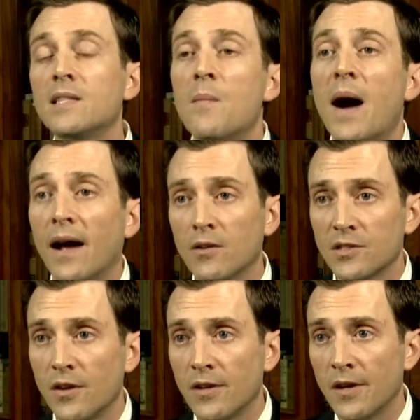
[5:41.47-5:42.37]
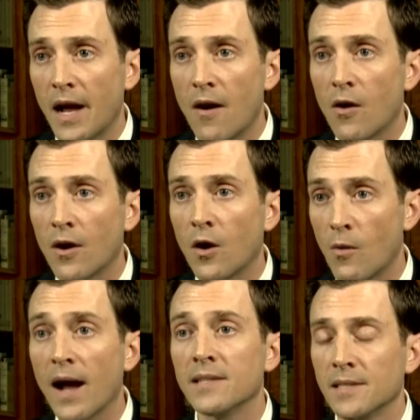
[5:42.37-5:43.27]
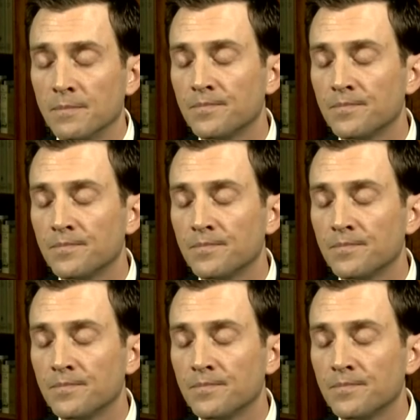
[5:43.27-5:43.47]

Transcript: a milestone on our horizon.